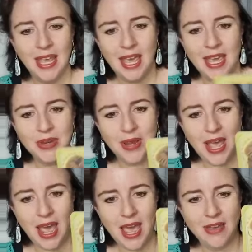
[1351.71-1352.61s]
and we
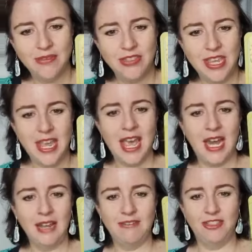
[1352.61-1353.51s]
have the
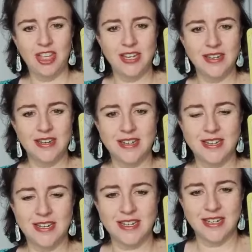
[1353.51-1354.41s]

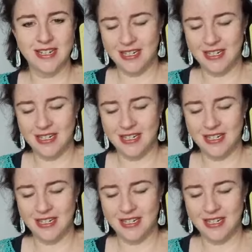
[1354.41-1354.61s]
elephant.